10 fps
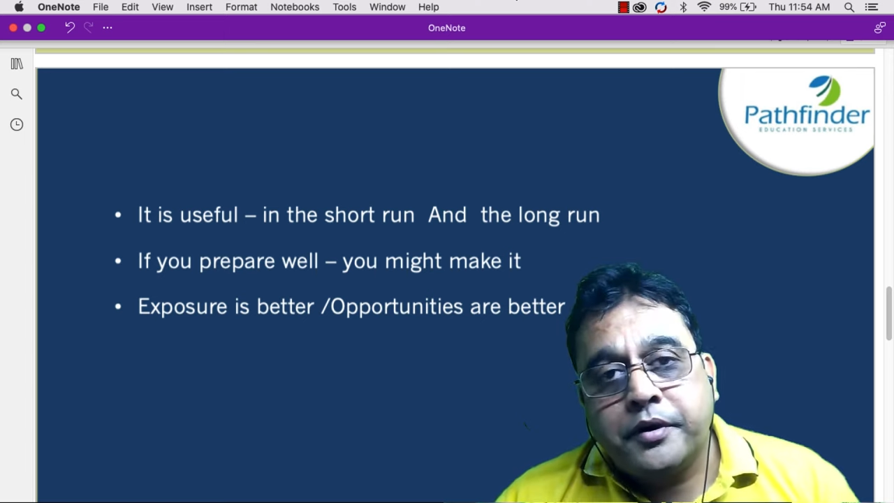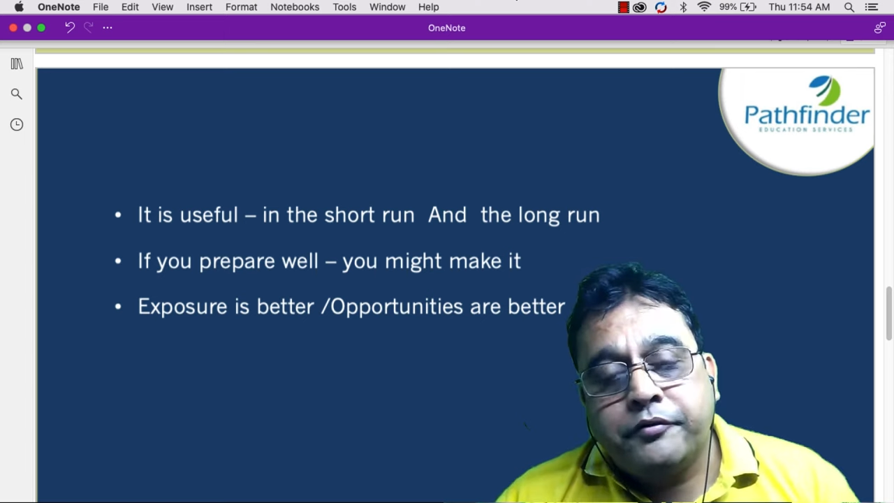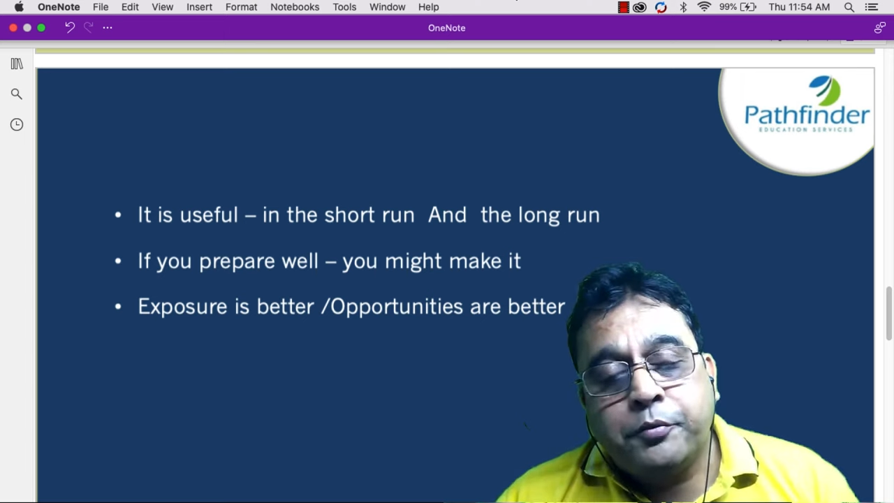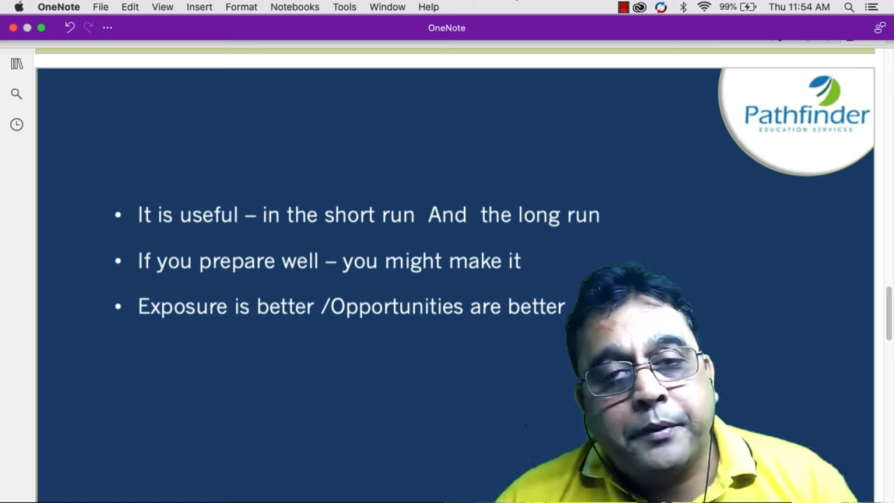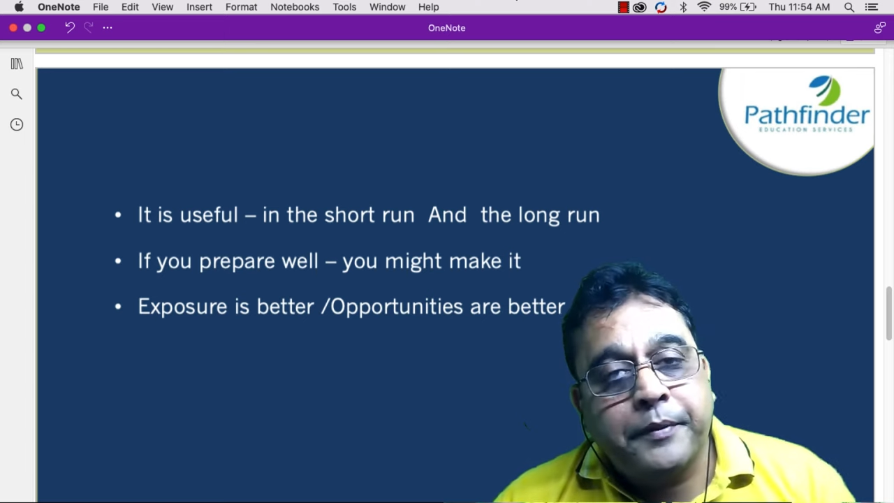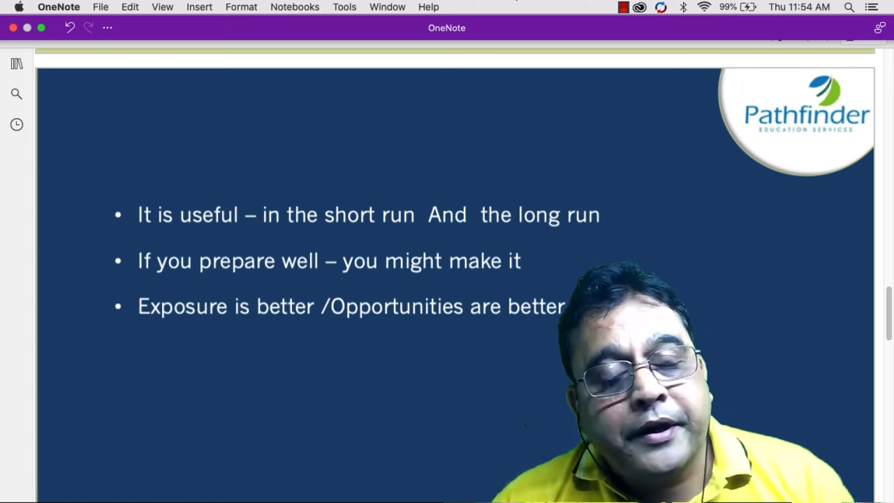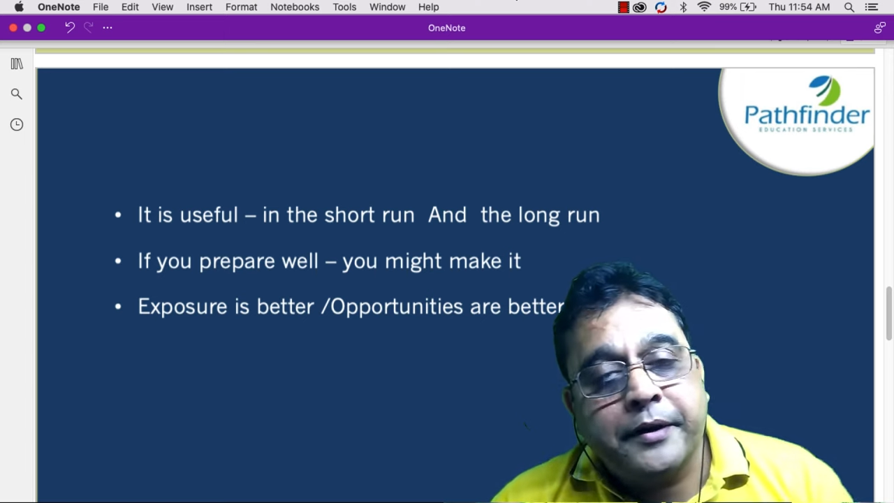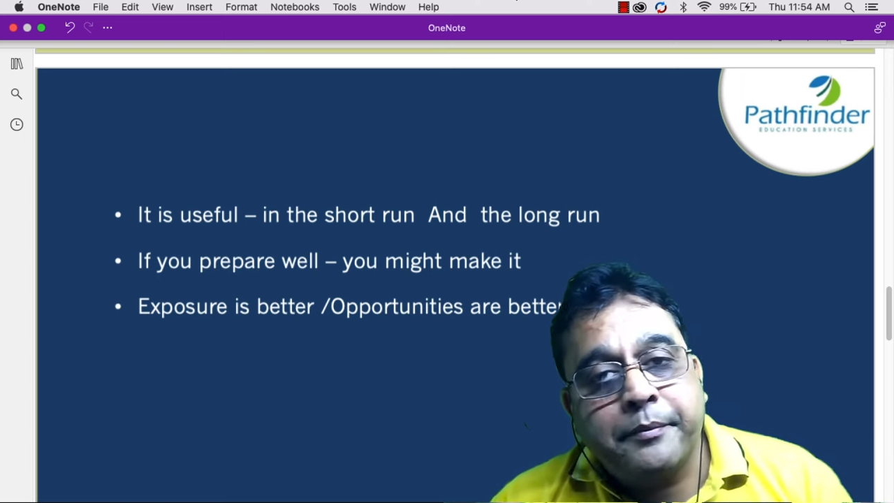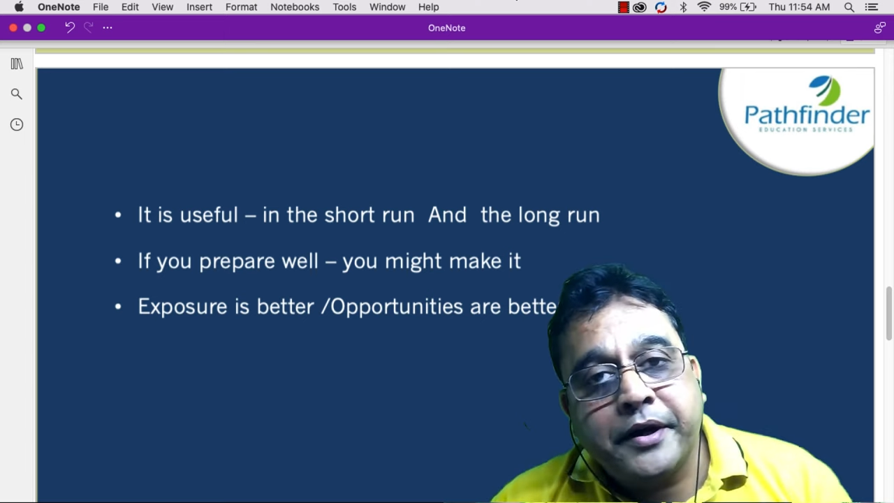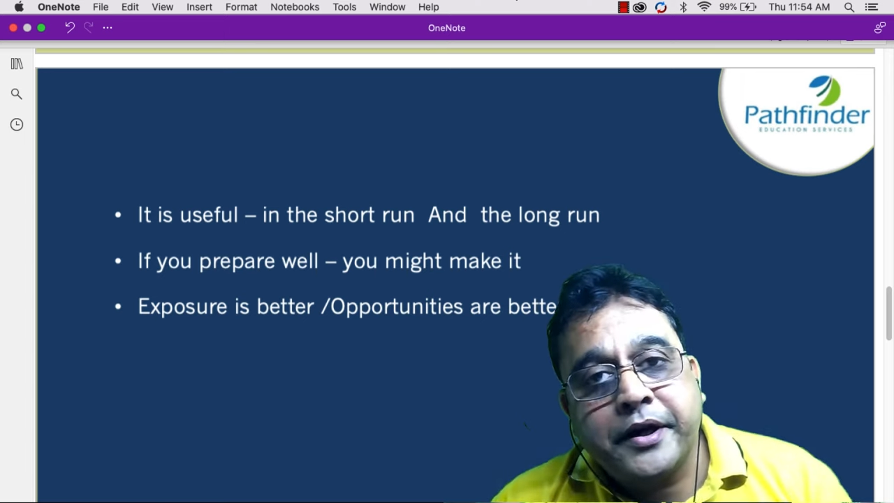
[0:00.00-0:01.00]
If you prepare
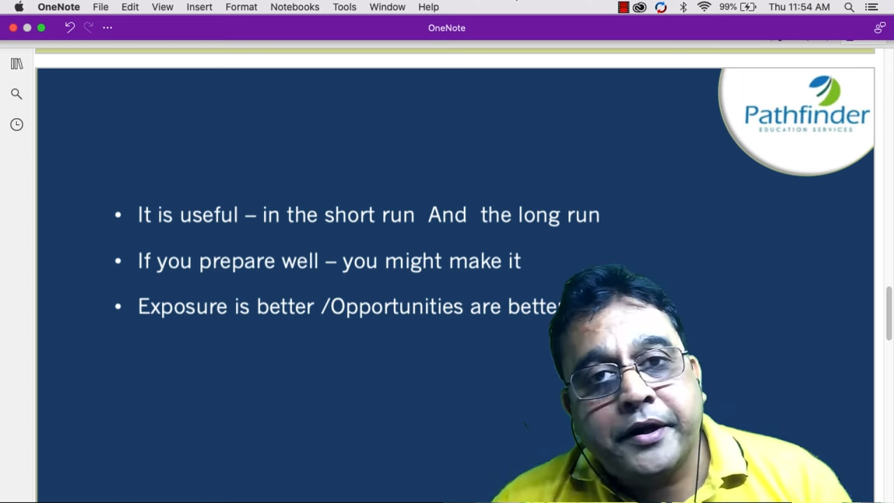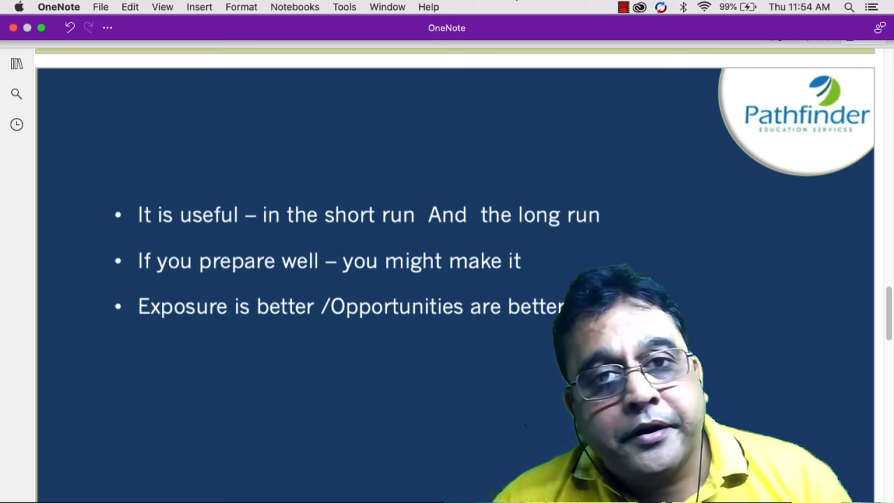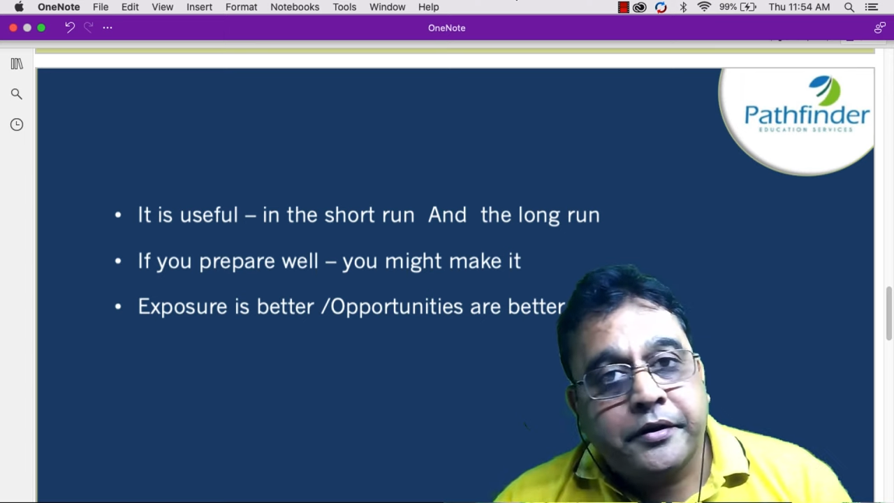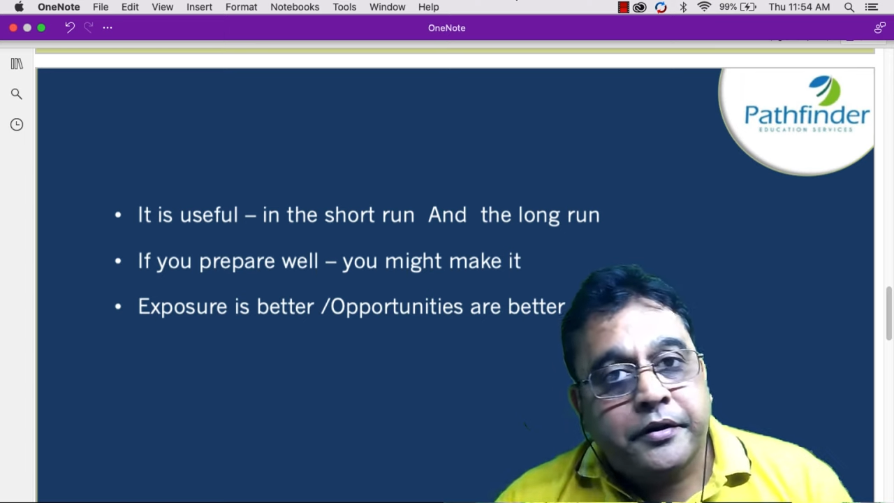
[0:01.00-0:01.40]
and make it,